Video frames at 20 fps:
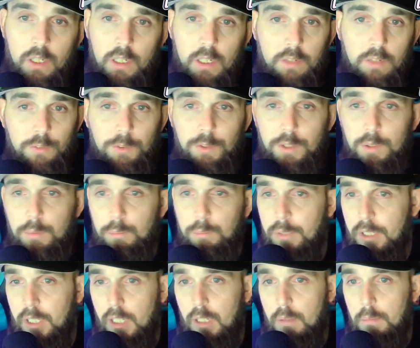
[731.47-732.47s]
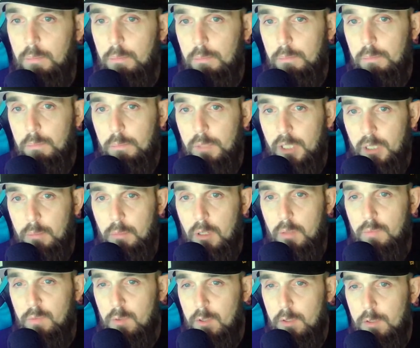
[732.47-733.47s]
If you can pick him
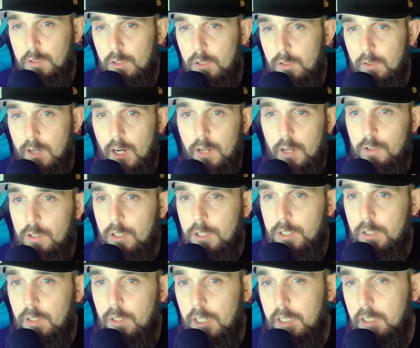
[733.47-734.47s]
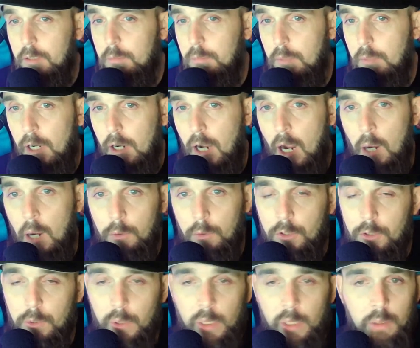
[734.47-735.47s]
up for a third rounder and you like him, I
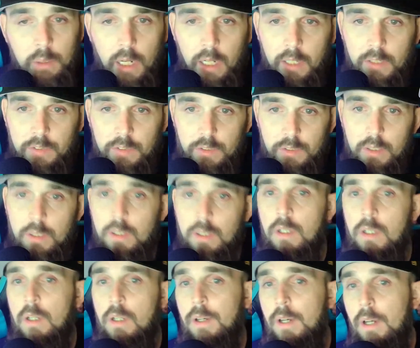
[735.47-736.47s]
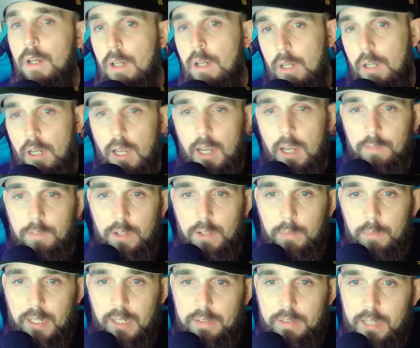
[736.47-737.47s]
would do it, honestly. After that,
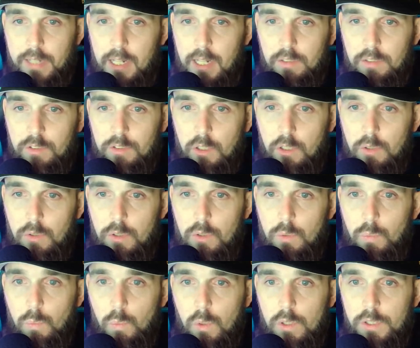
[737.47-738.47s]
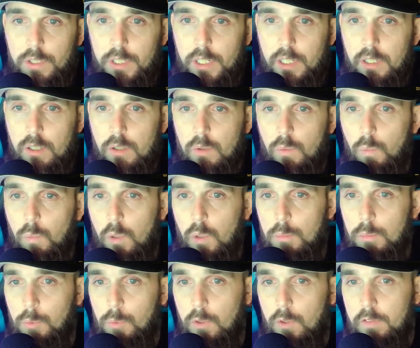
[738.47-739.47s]
we got Dallas Goedert, 1 year,
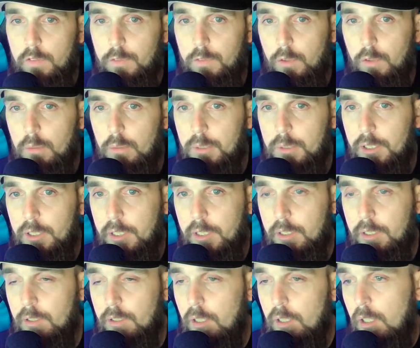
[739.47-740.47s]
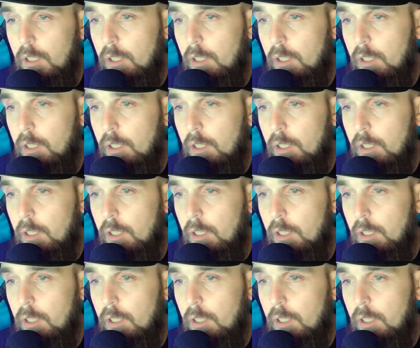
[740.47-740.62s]
$1.4 million.